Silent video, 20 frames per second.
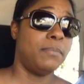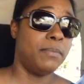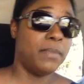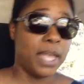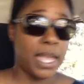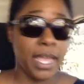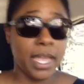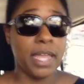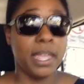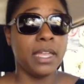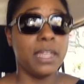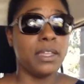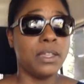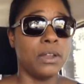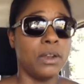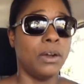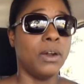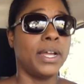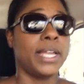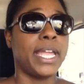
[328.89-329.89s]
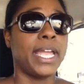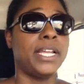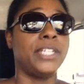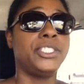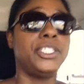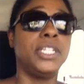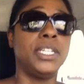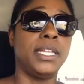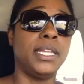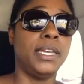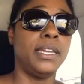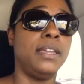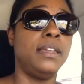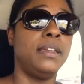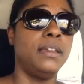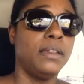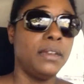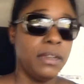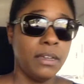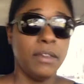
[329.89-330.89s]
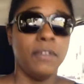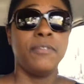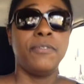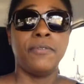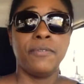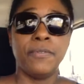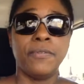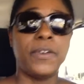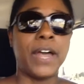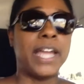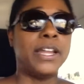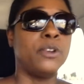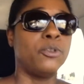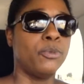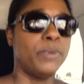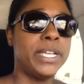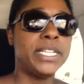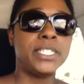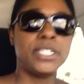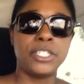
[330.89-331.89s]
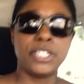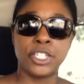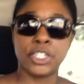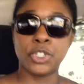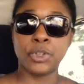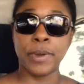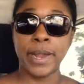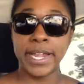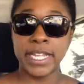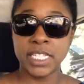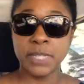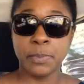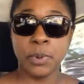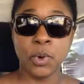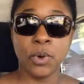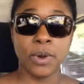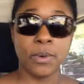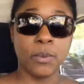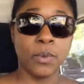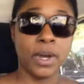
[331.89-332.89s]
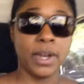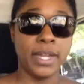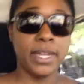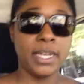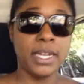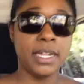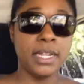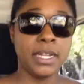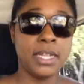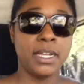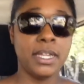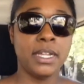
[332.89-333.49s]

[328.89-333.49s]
may, you know, occasionally find a reason to transport one.